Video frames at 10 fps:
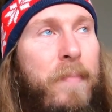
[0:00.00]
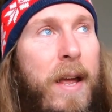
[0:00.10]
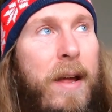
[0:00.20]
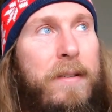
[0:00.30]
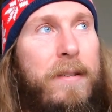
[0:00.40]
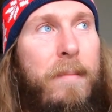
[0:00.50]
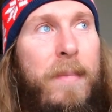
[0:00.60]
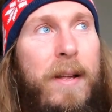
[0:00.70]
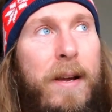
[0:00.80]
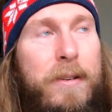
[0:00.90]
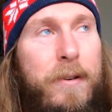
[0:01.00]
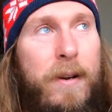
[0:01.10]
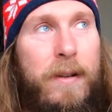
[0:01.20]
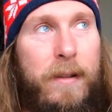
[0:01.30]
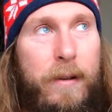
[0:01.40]
and some
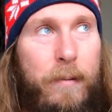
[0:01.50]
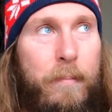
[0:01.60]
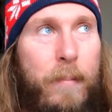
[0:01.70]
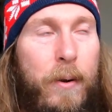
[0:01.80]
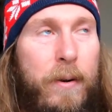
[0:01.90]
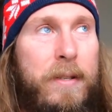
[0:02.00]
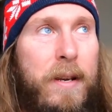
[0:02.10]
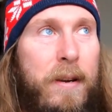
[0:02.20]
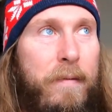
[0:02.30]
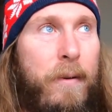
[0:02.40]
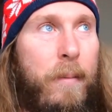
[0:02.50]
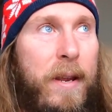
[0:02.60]
extra little bonus info.